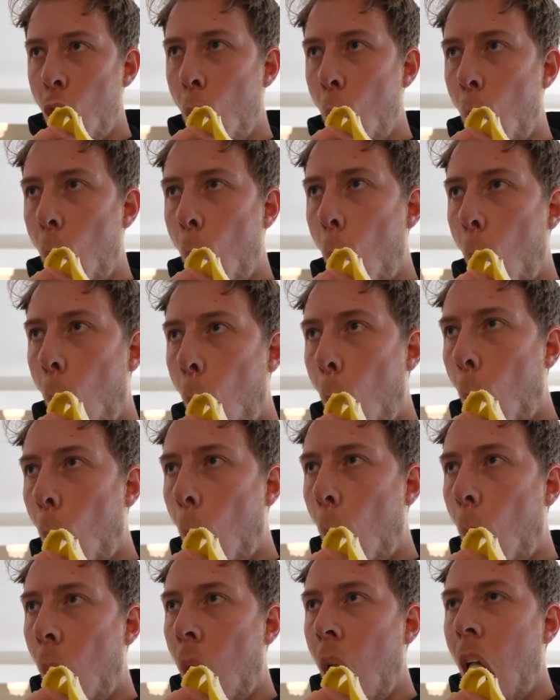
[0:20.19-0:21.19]

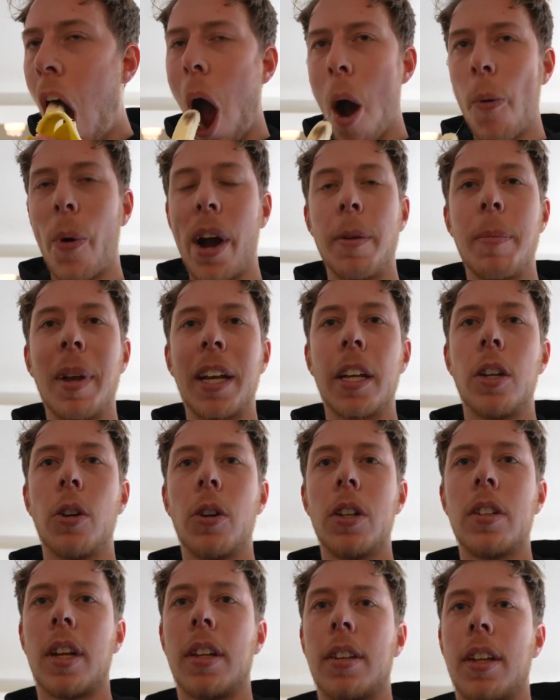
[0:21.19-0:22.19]
Hmm. Why are you making
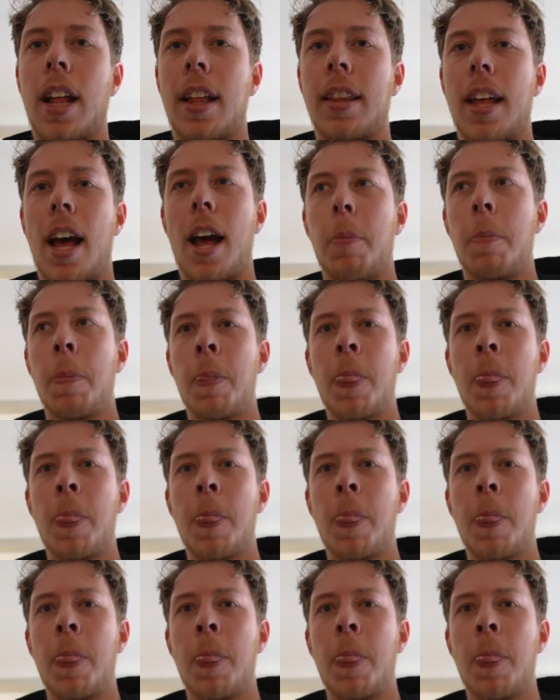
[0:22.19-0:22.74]
noises like that?